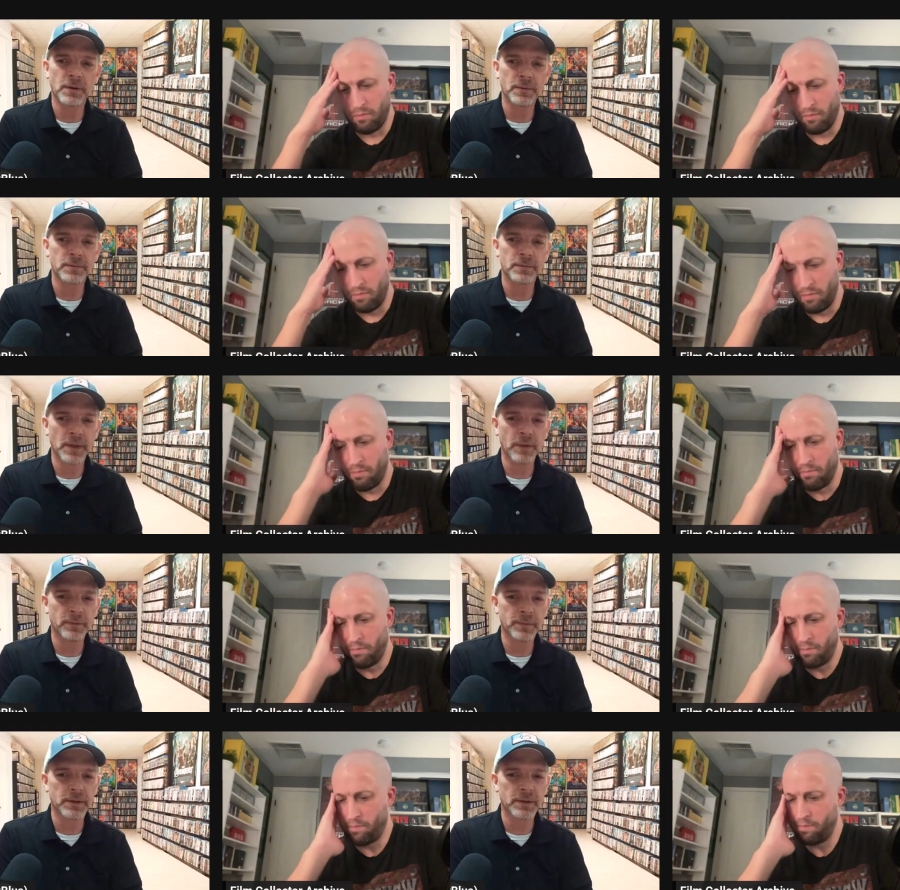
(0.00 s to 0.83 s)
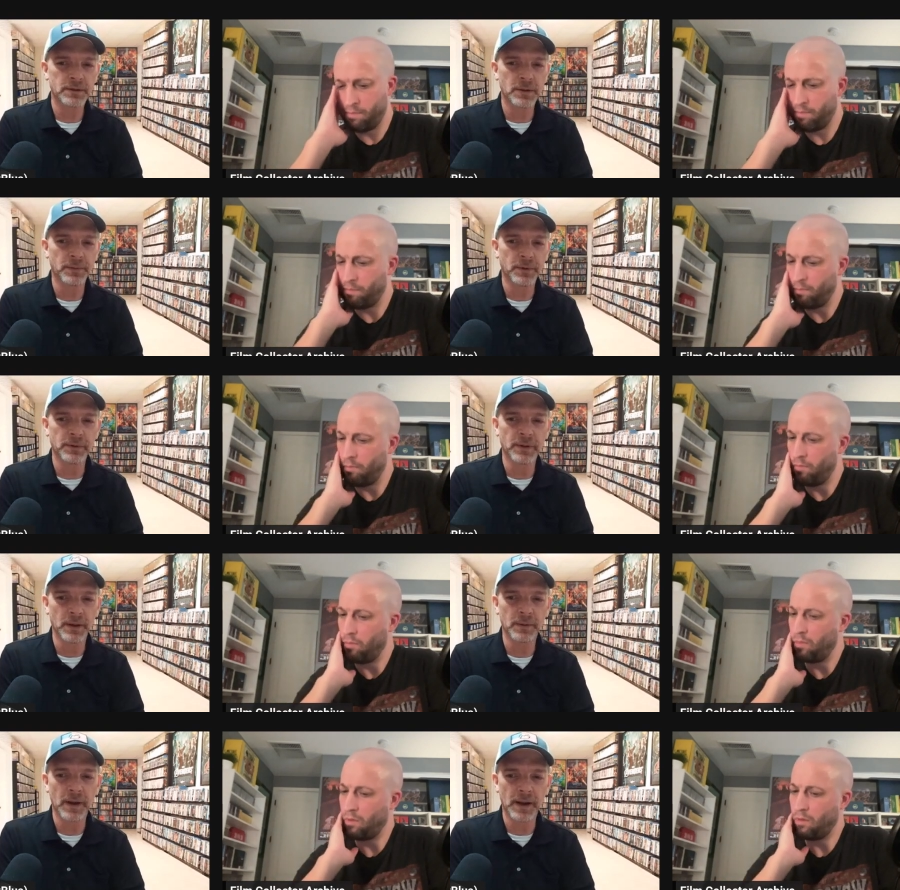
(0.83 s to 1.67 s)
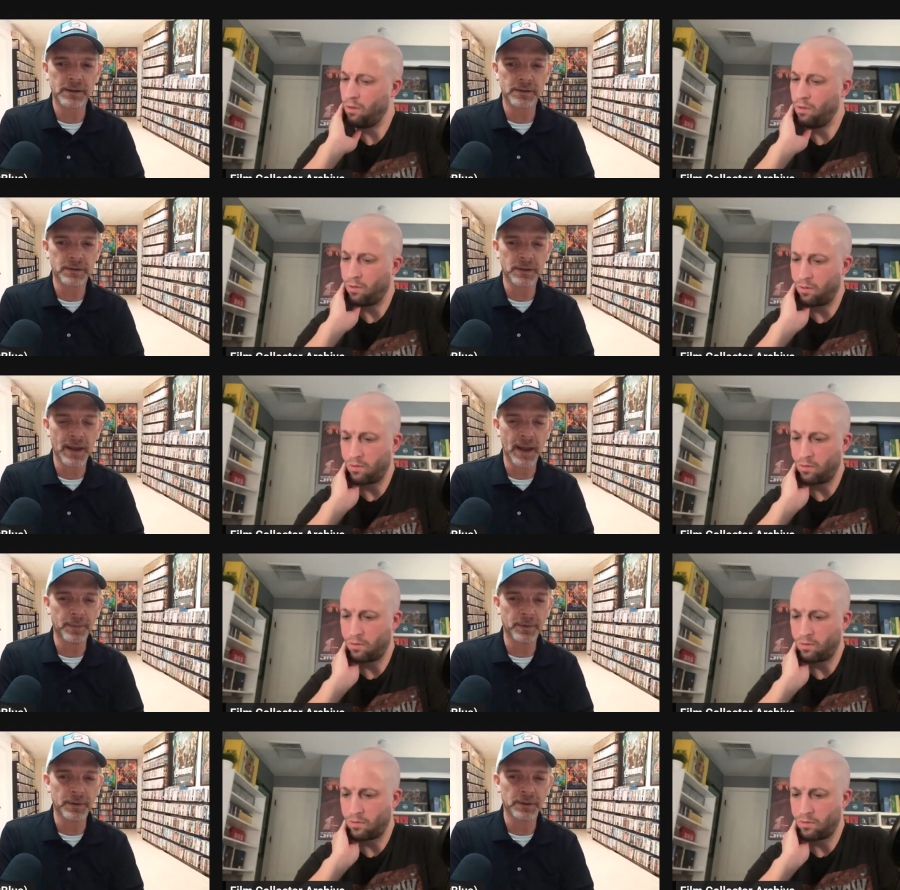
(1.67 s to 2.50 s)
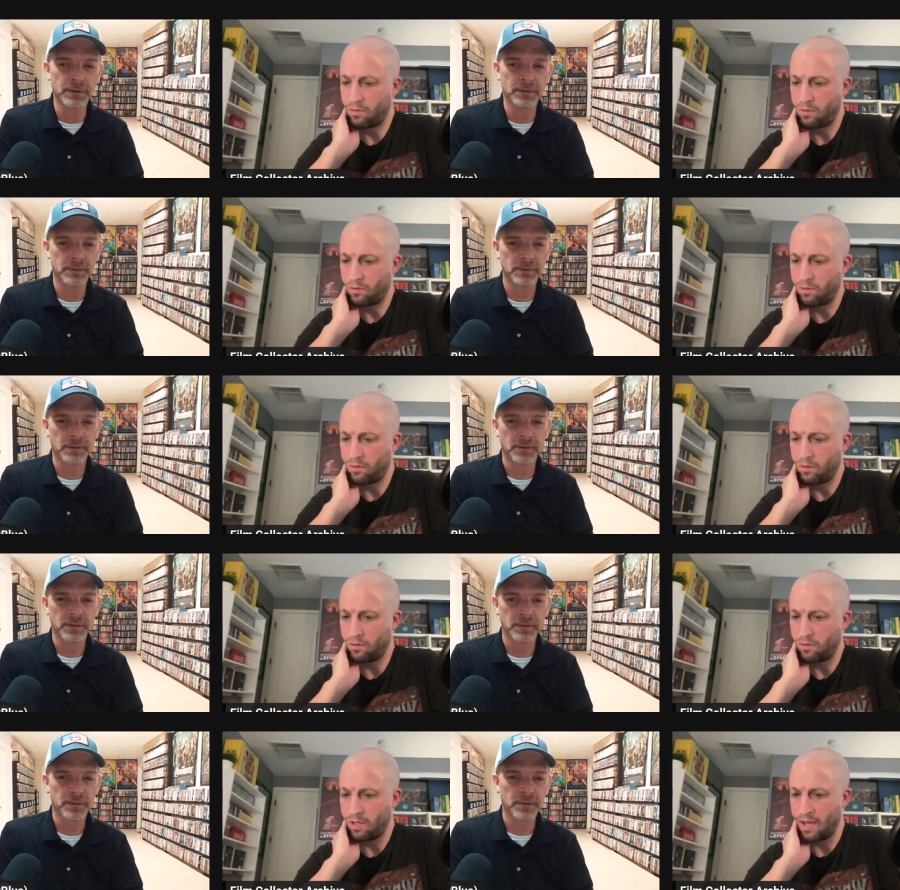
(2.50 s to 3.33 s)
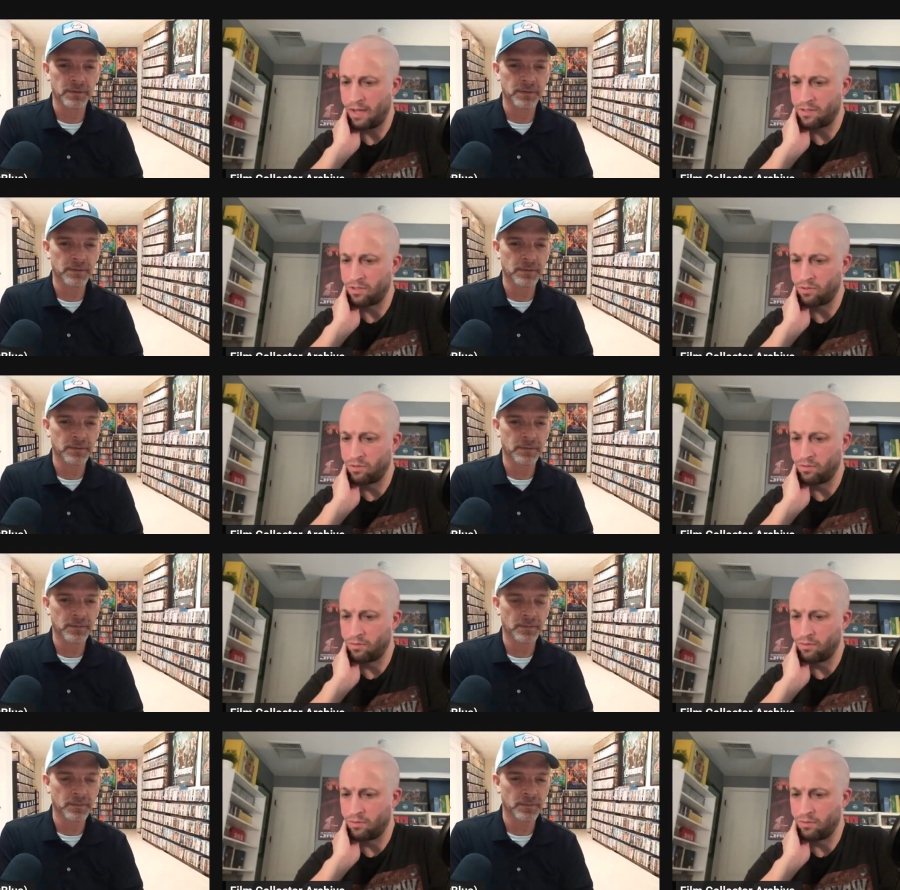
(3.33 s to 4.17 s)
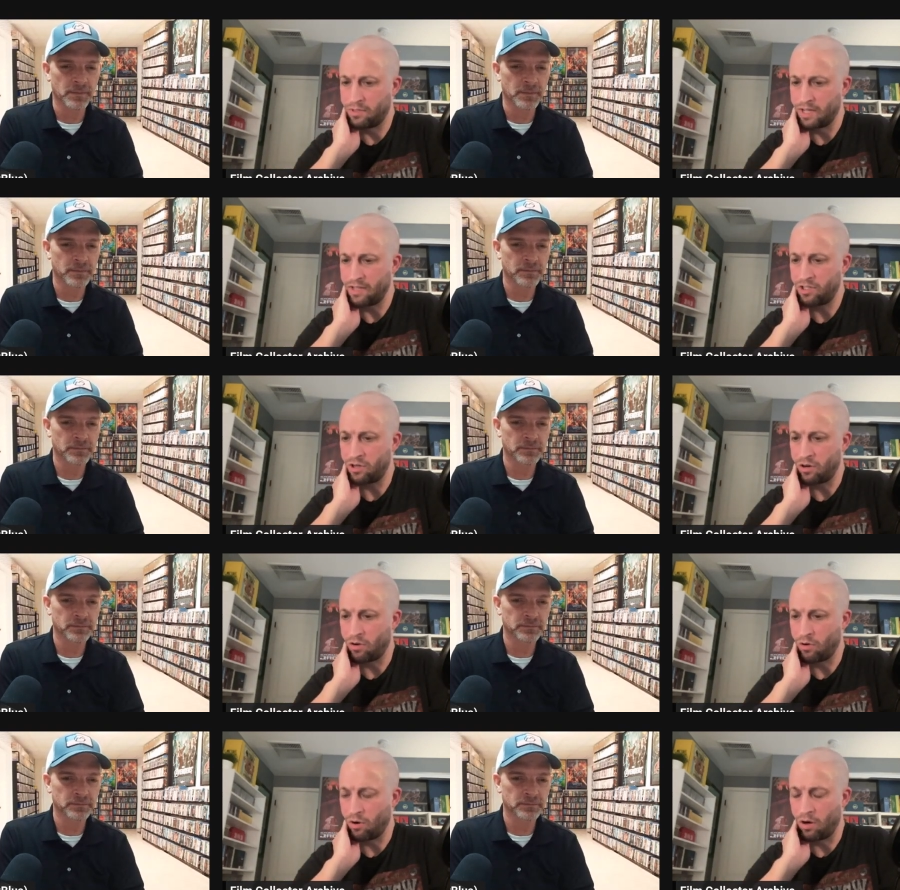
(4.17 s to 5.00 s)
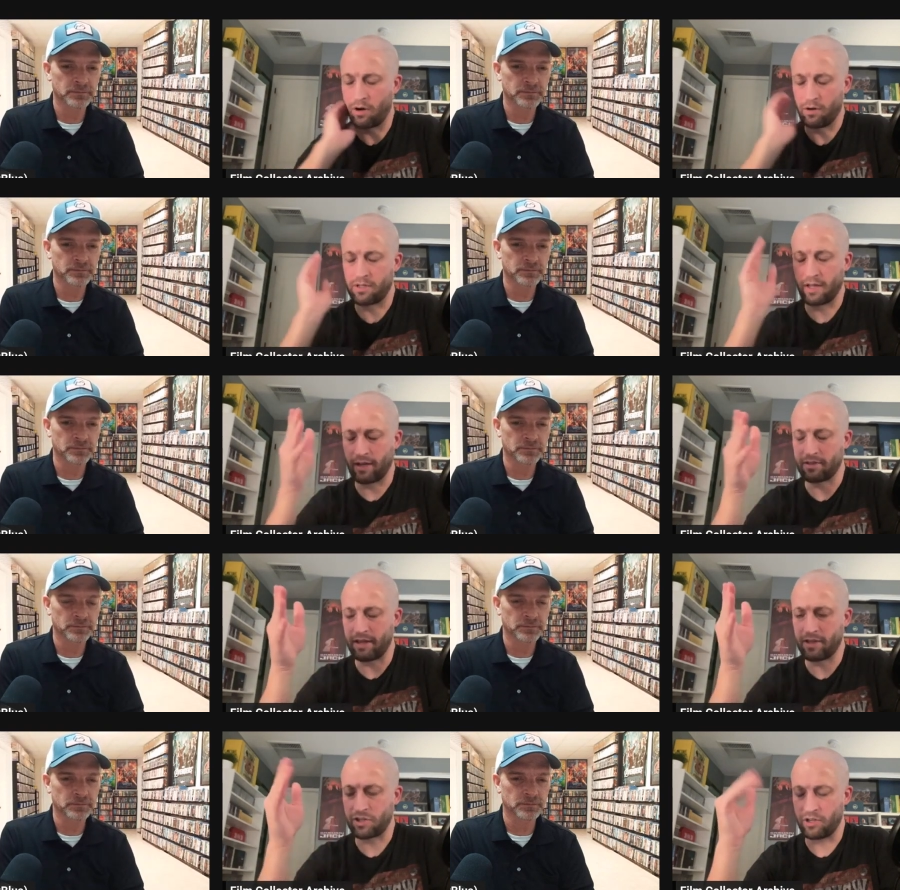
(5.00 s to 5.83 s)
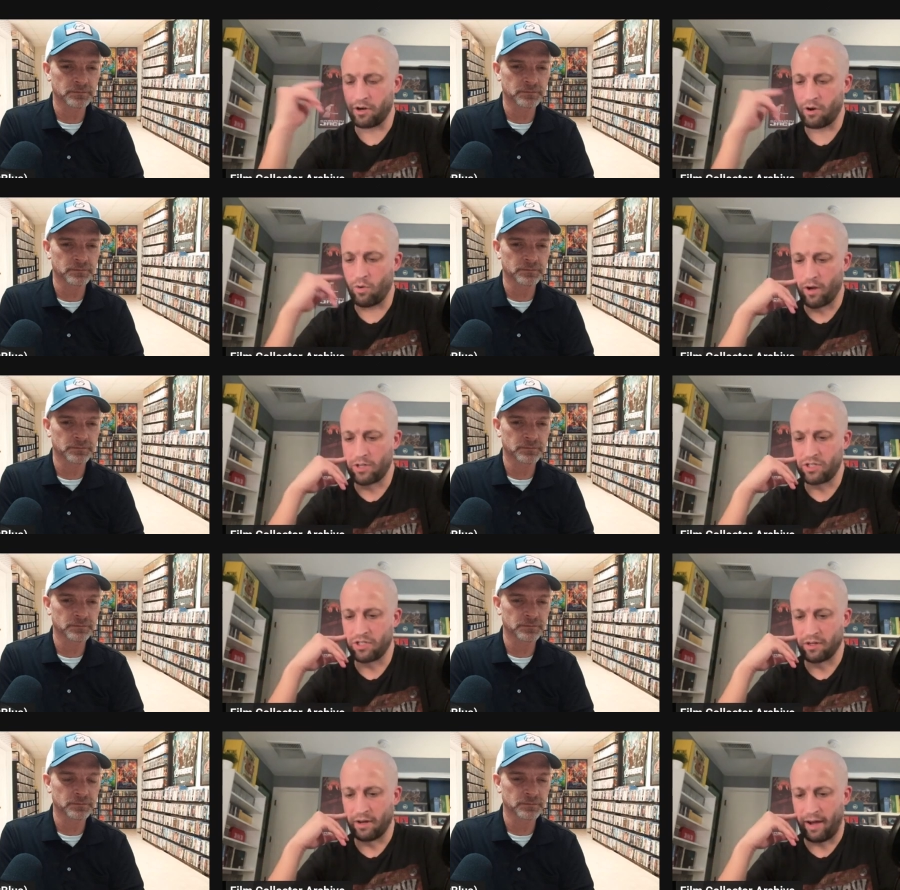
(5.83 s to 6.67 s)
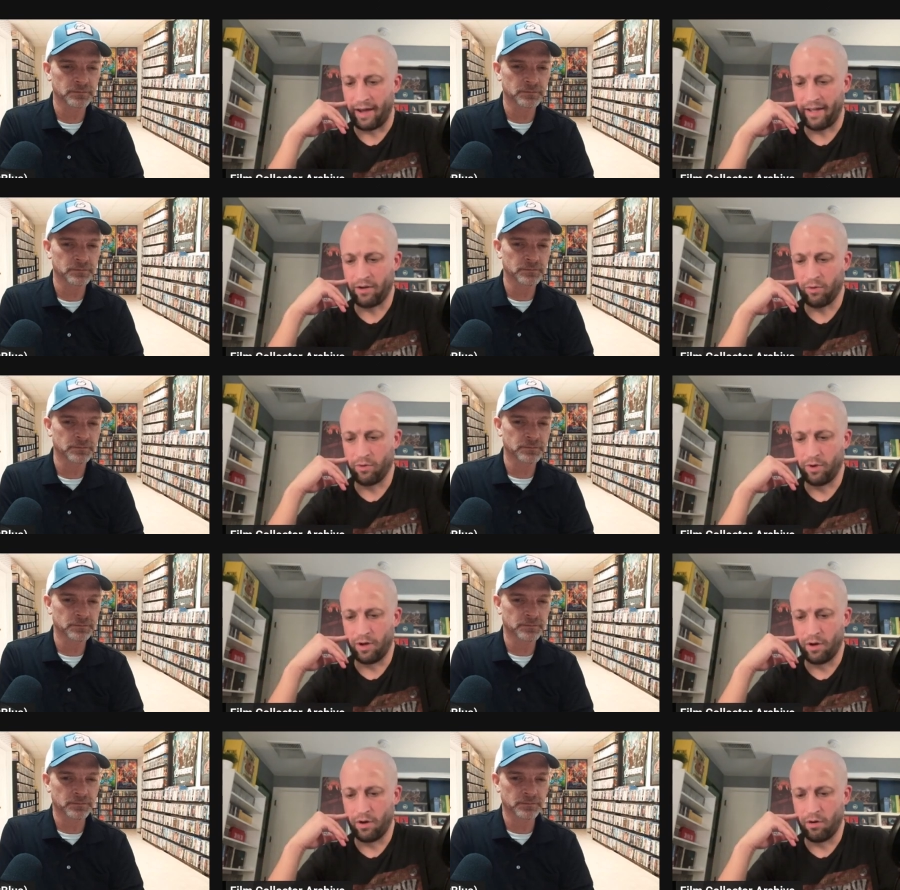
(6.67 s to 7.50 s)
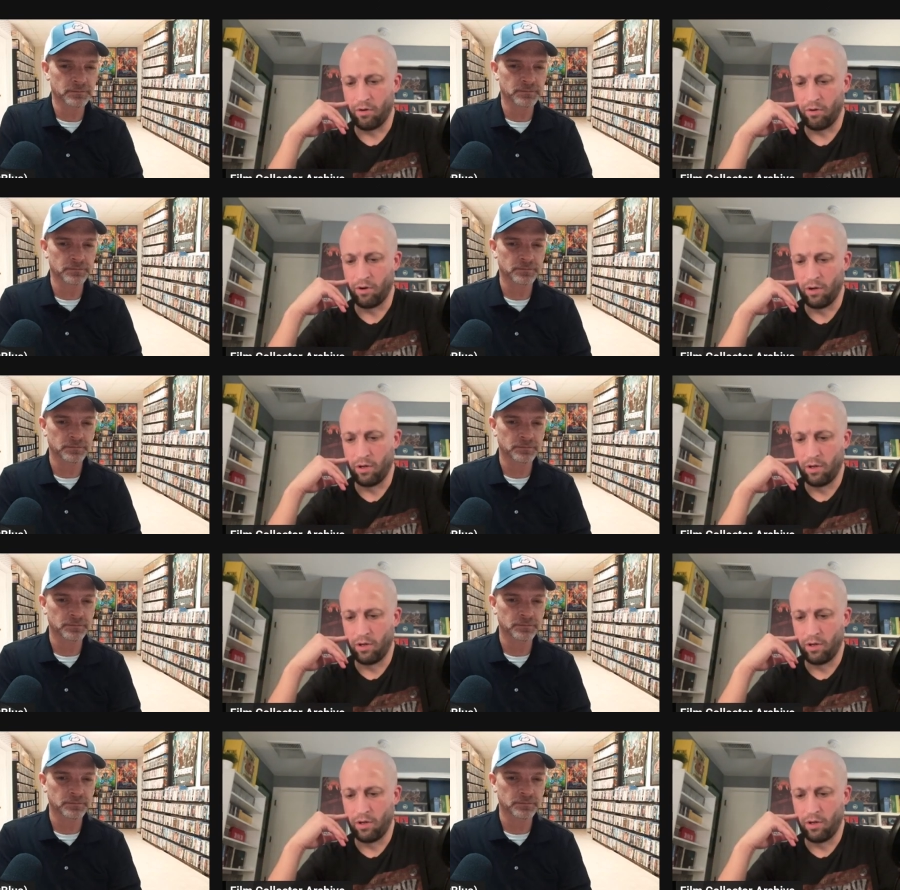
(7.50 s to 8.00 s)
Speaker 1: that would be something that I could see happening.
Speaker 2: Yeah, so to answer your own or to, to answer your question, I don't know